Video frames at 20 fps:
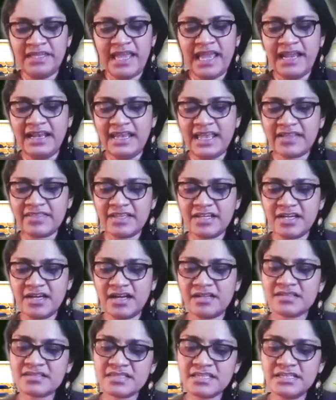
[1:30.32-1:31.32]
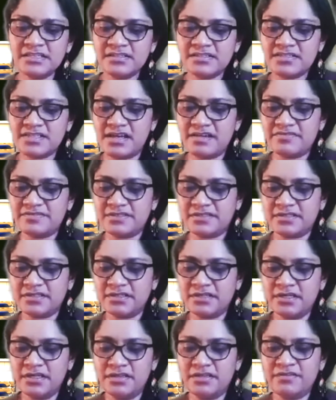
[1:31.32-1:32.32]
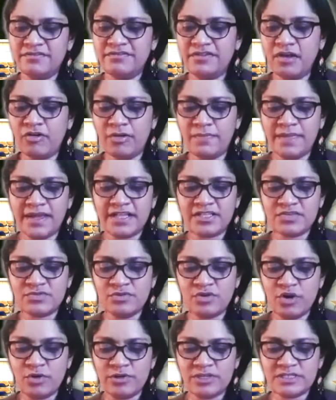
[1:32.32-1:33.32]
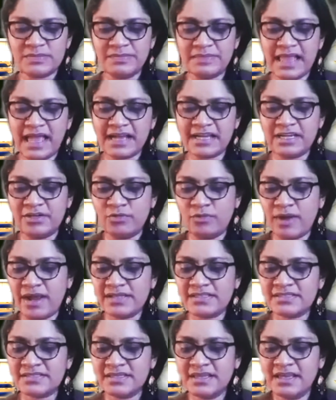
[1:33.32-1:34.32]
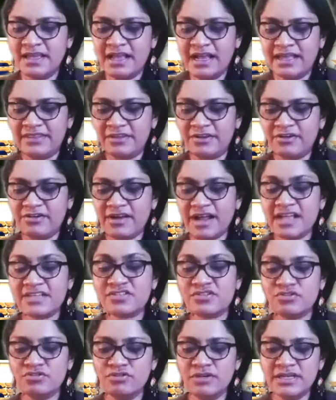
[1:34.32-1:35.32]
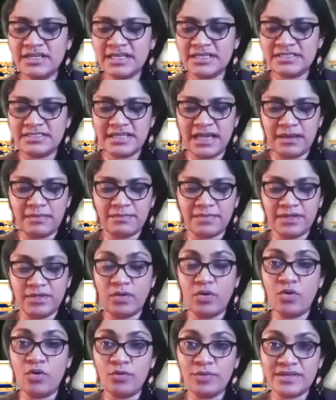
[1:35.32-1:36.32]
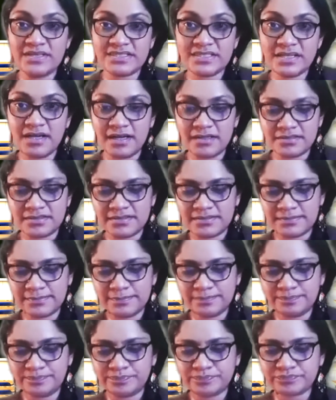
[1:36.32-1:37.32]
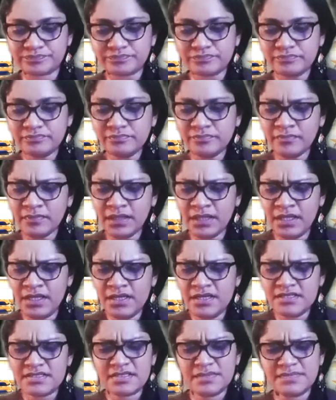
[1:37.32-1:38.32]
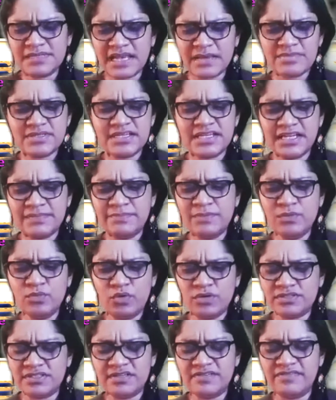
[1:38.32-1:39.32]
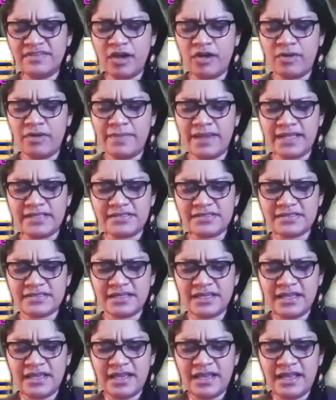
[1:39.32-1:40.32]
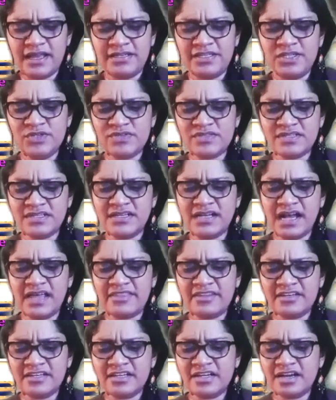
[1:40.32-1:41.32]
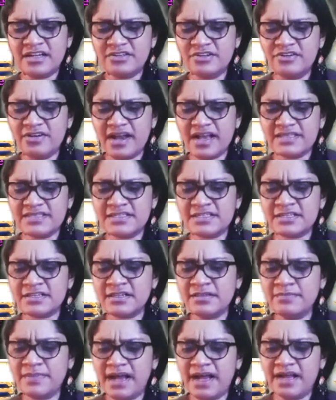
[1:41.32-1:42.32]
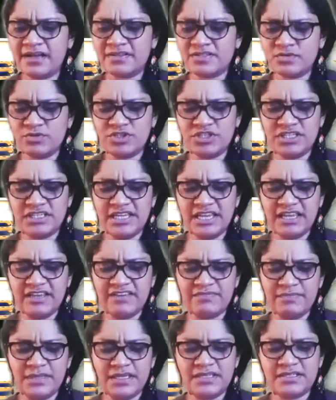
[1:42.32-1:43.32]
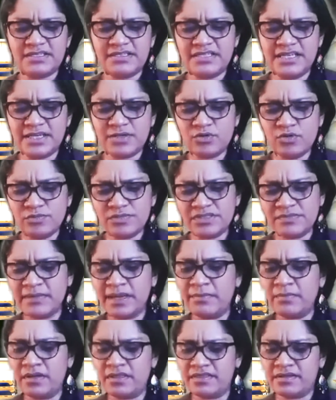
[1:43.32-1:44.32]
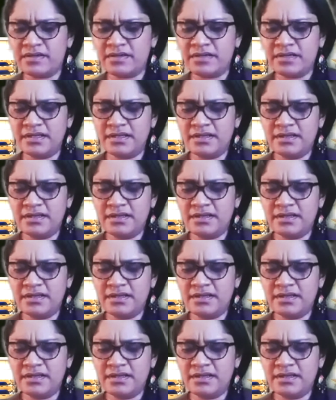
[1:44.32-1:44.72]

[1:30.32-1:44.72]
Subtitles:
I liked the gardens he looked after. The flower beds were always black and wet, and the grass green and damp and always cut. Sometimes he let me water the flower beds, and he used to gather the cut grass in little bags which he gave me to take home to my mother.